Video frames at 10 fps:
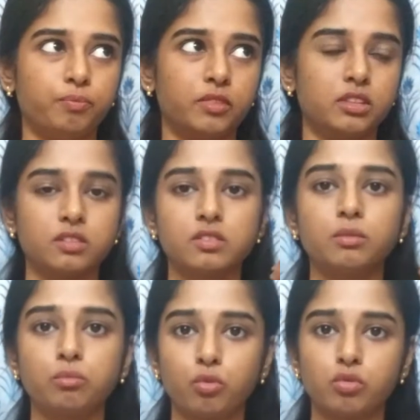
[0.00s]
this is the
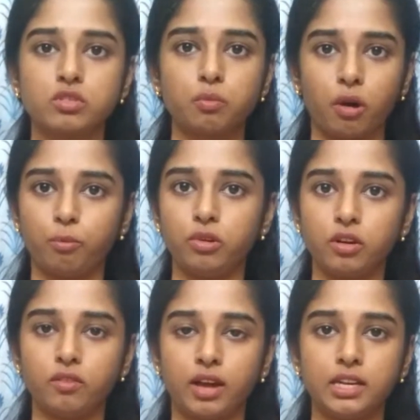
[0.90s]
most
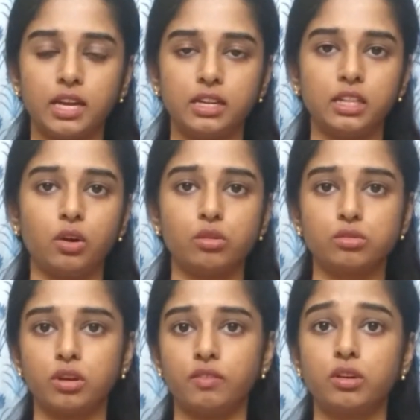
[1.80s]
popular one. And they
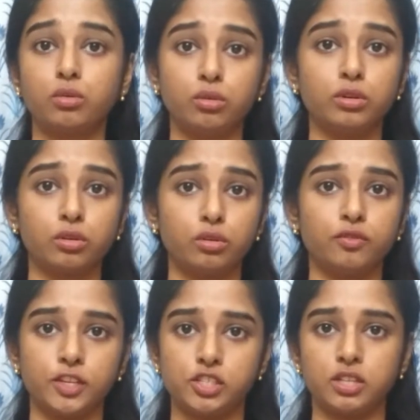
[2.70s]
also have a Gold Glow
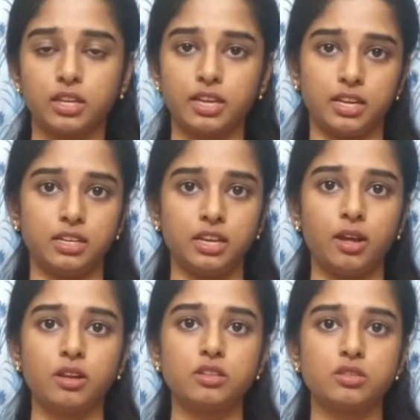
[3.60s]
Facial Kit.
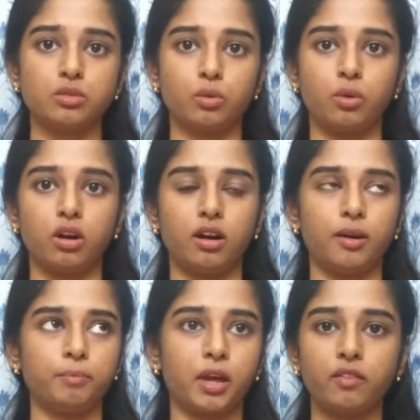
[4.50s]
So
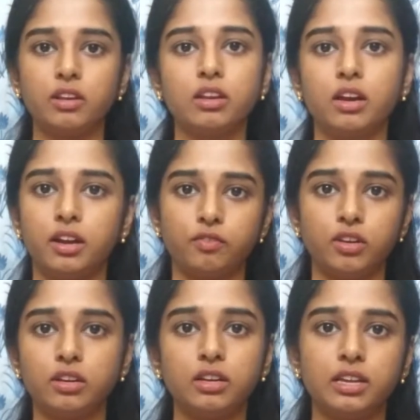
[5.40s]
I will
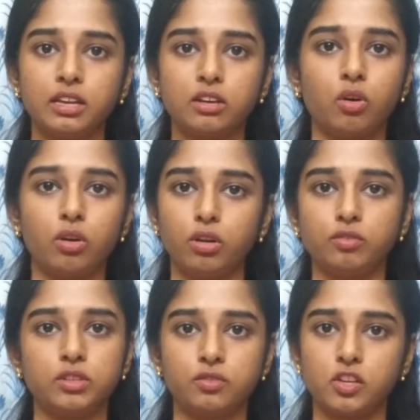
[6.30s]
definitely link all of
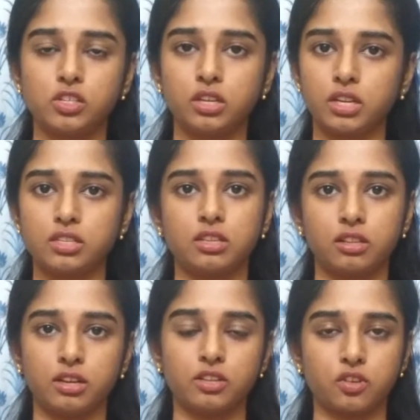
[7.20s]
these facial kits in
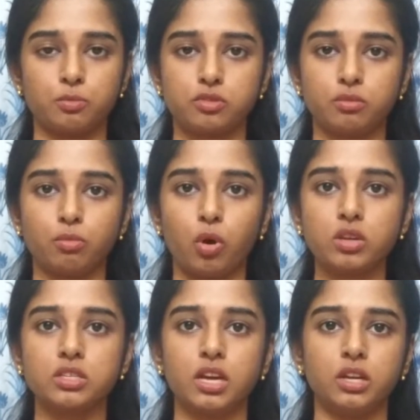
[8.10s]
the description
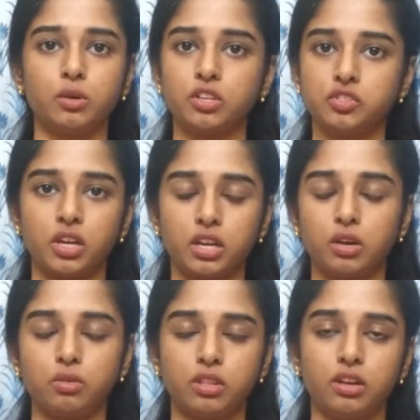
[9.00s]
box and you can check it
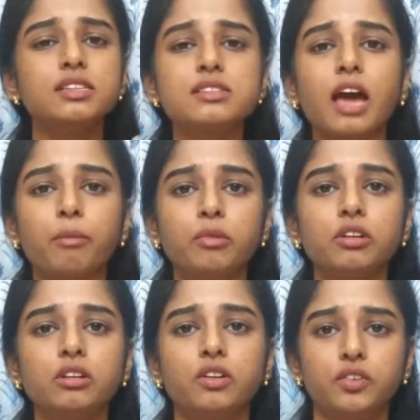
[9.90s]
out there. This
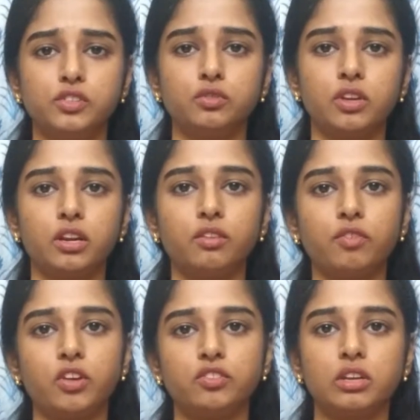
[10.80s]
Diamond Rejuvenating
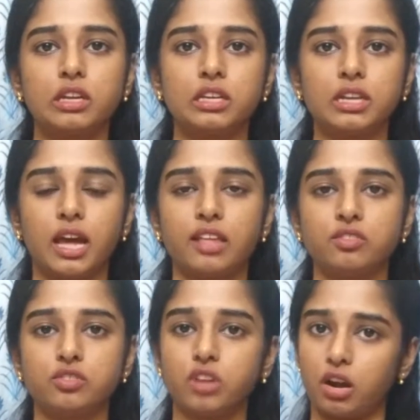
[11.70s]
Facial Kit
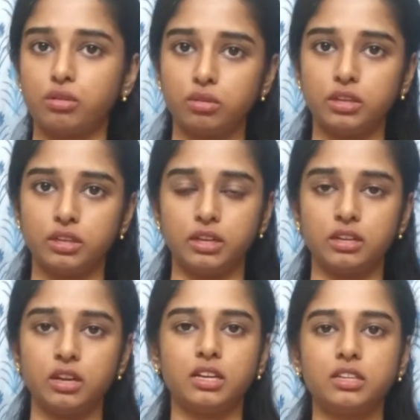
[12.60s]
has charcoal in
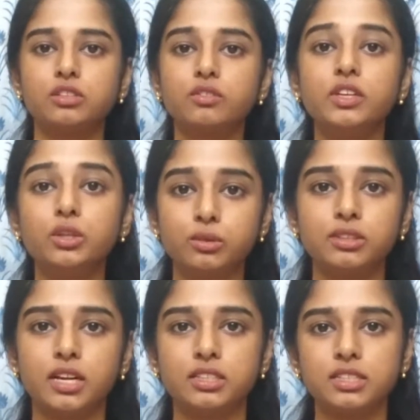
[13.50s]
it. So we know
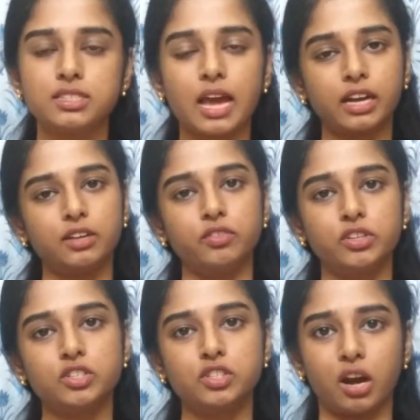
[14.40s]
that this
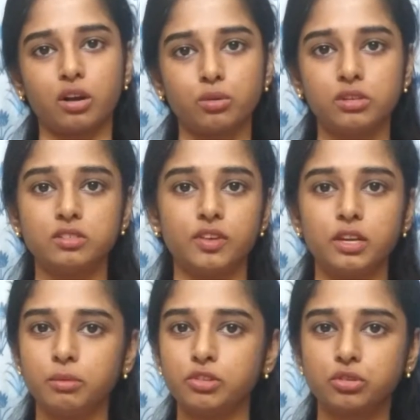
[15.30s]
activated charcoal is
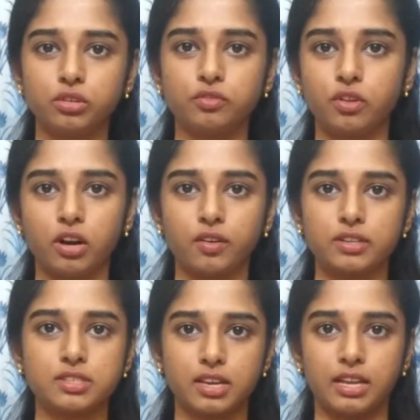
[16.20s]
very much good for our
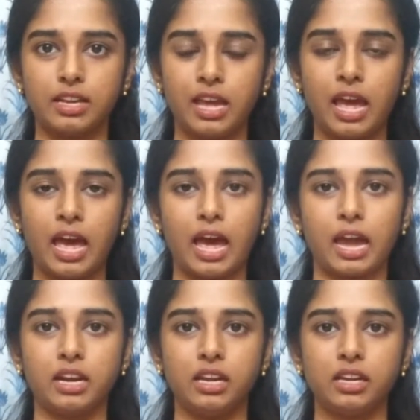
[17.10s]
skin,
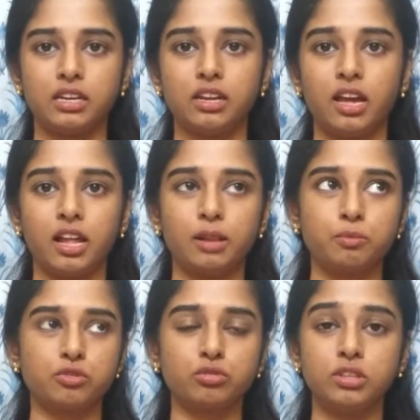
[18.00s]
and it
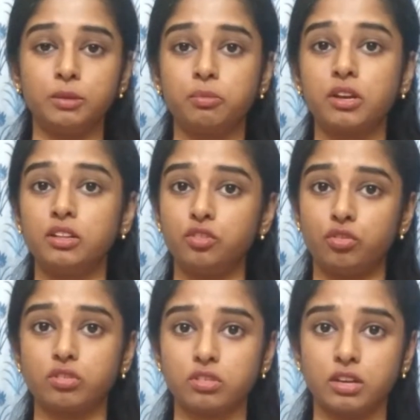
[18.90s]
helps to deep cleanse
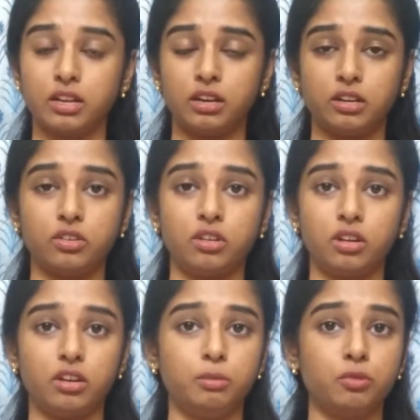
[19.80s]
your skin, and it
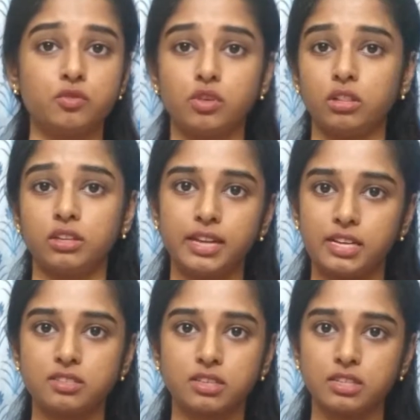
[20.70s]
removes all the
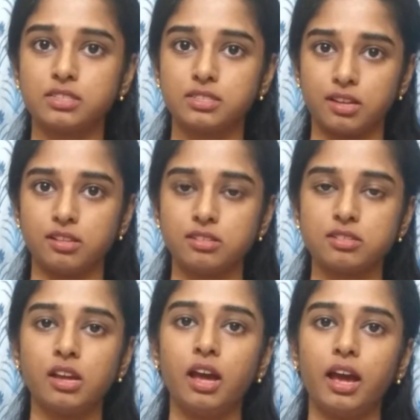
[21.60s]
dead skin cells,
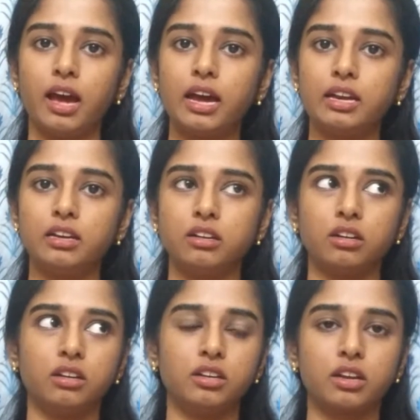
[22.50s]
and
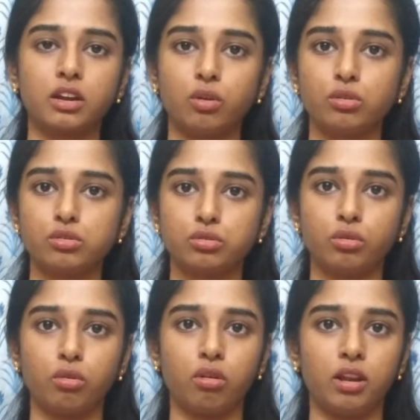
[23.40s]
it can
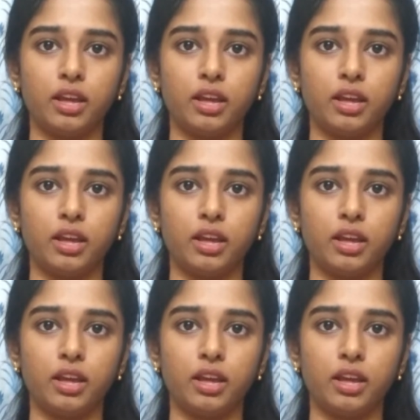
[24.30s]
also